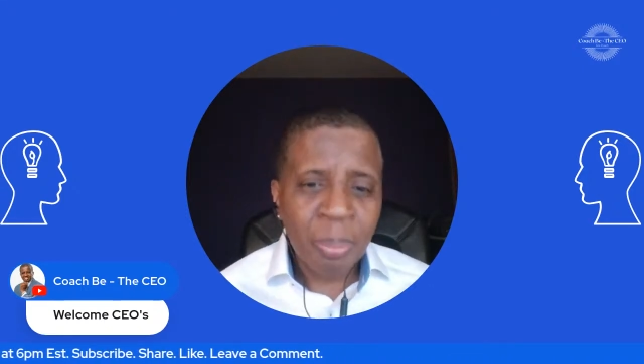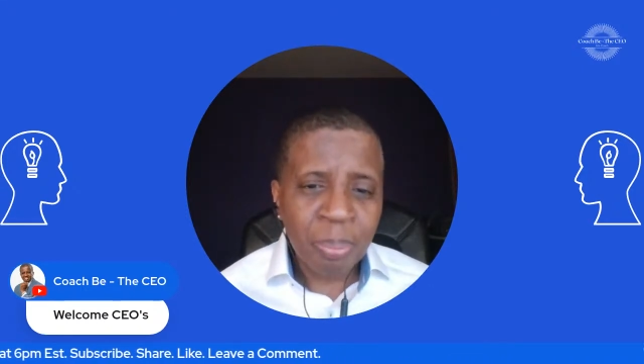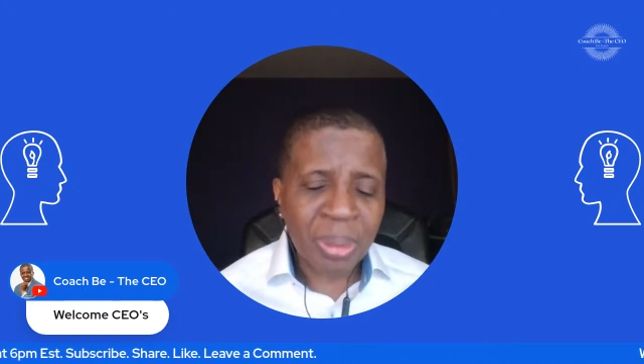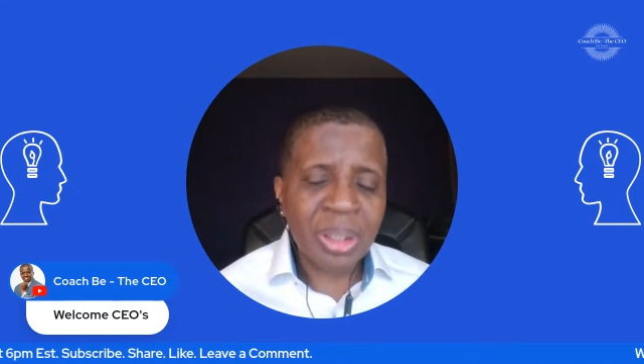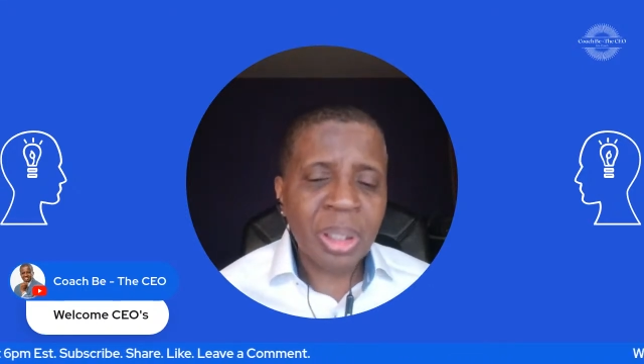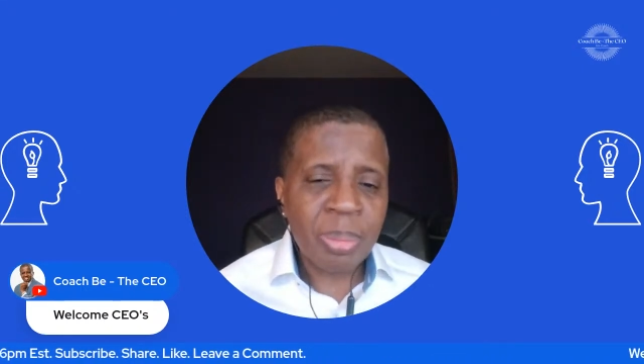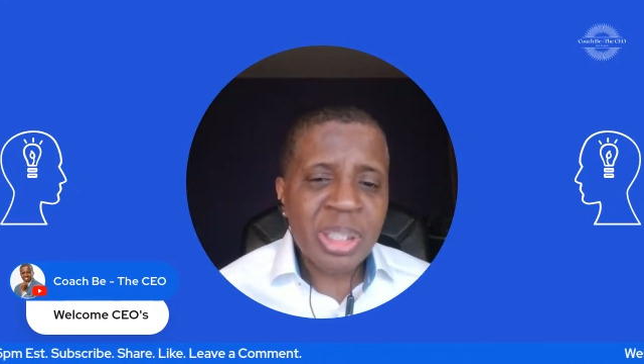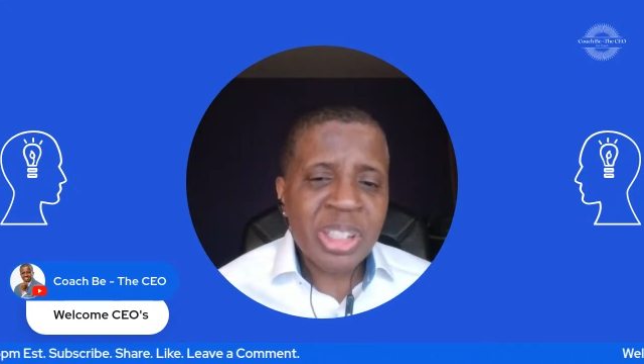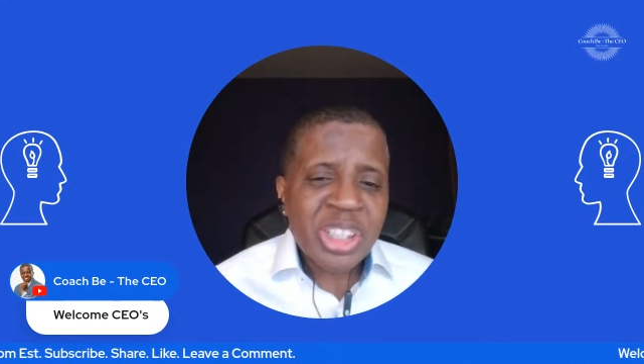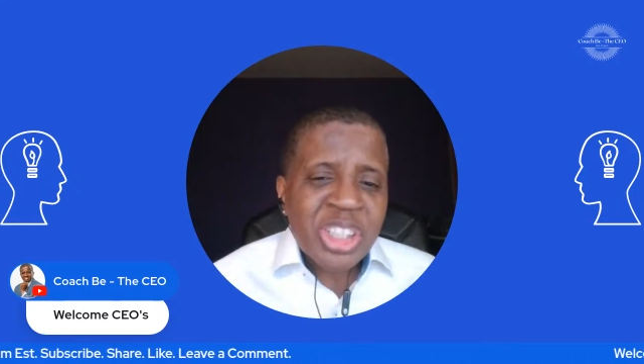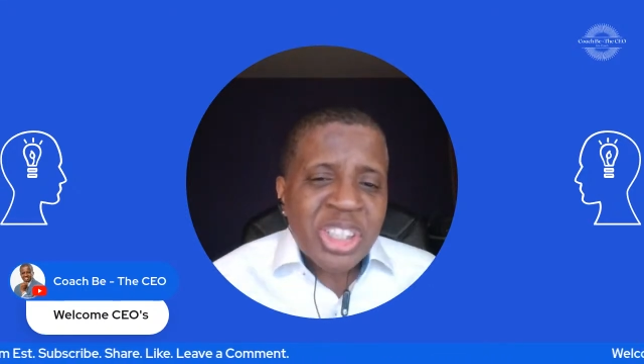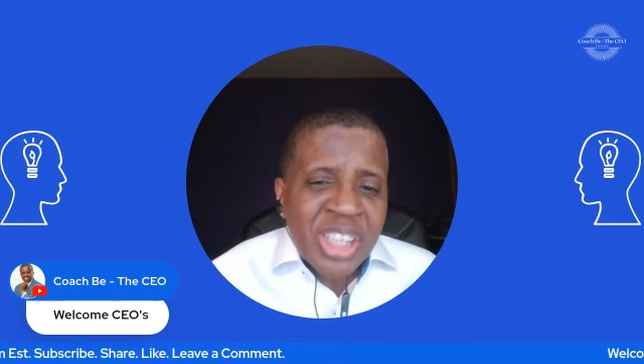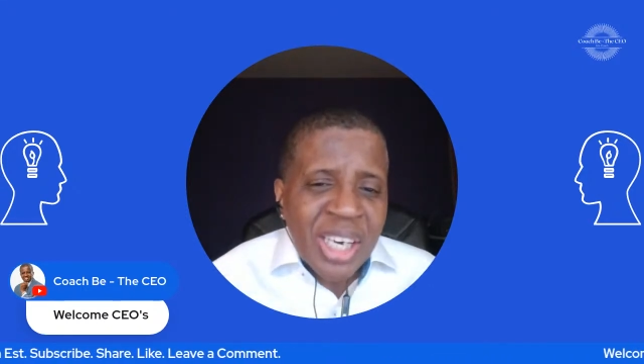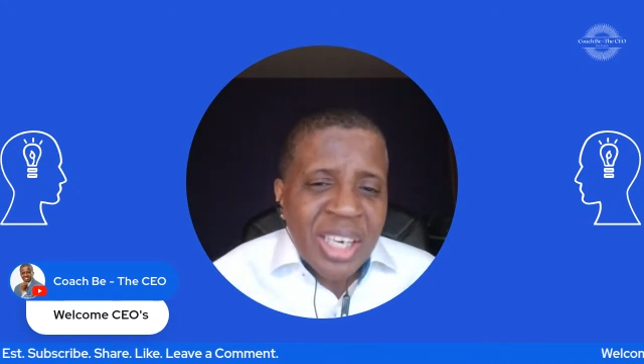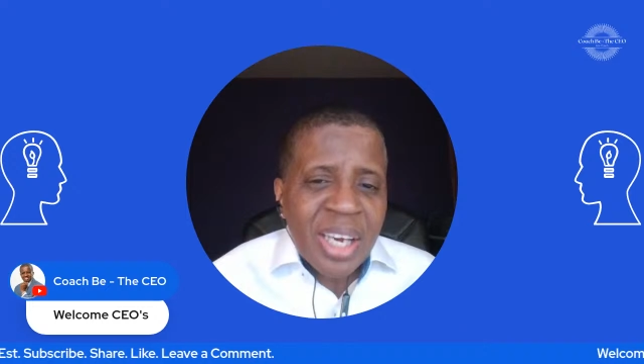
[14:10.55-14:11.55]
but let me
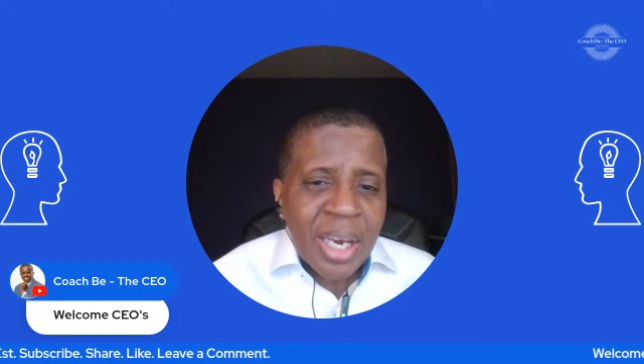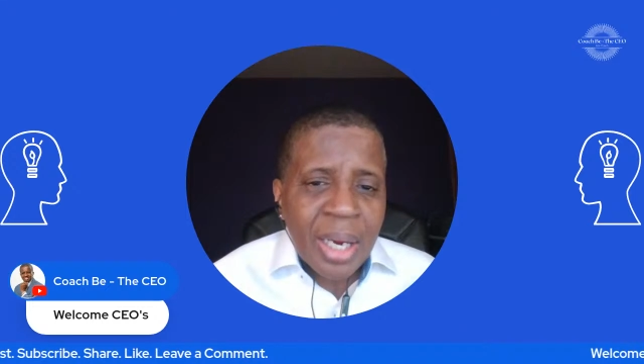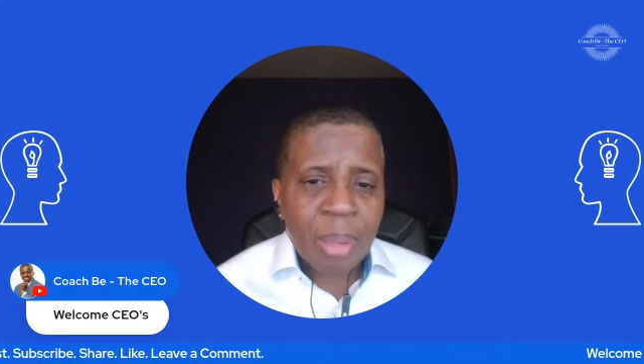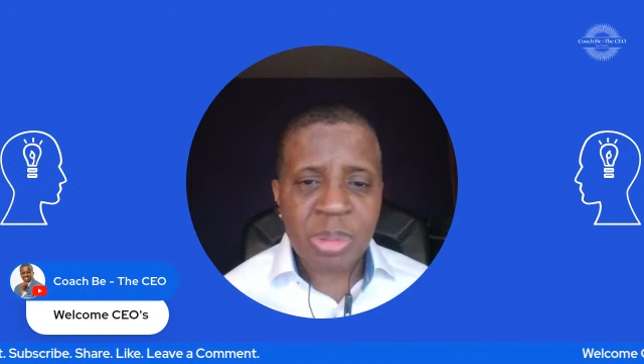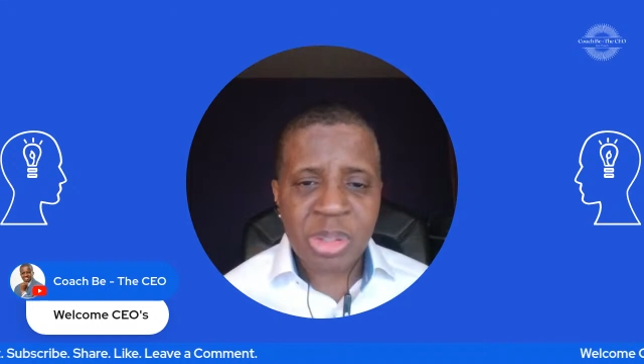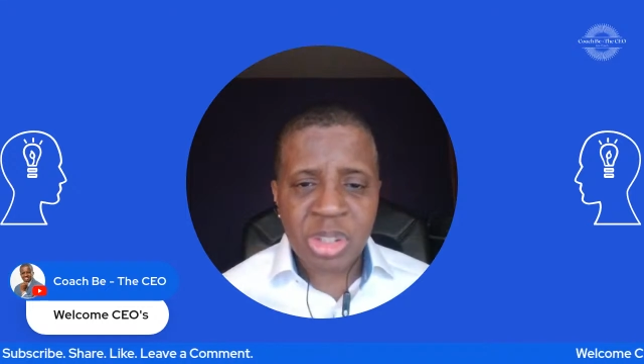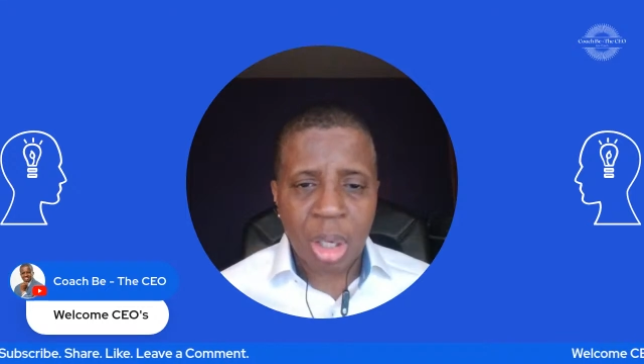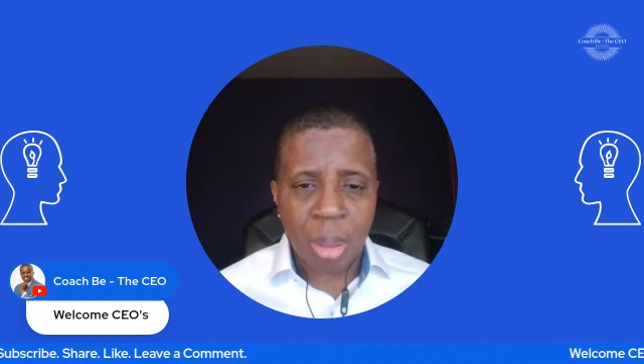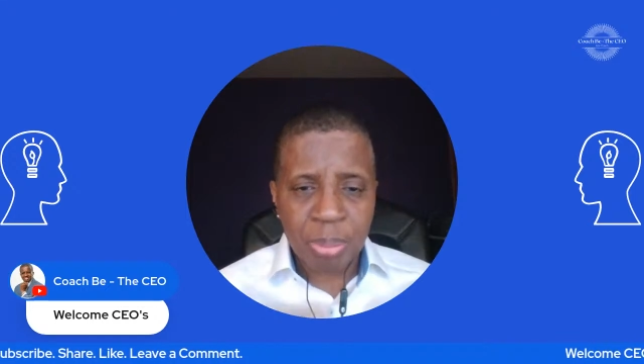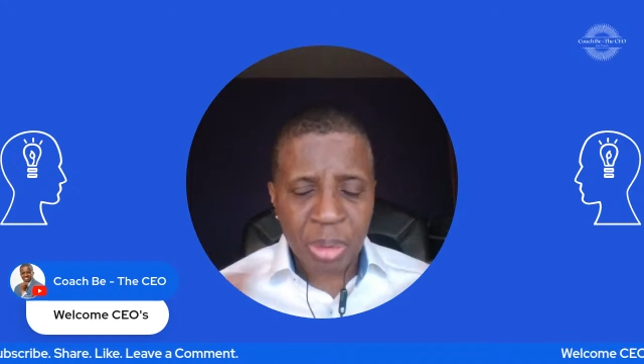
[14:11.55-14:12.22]
just say Amazon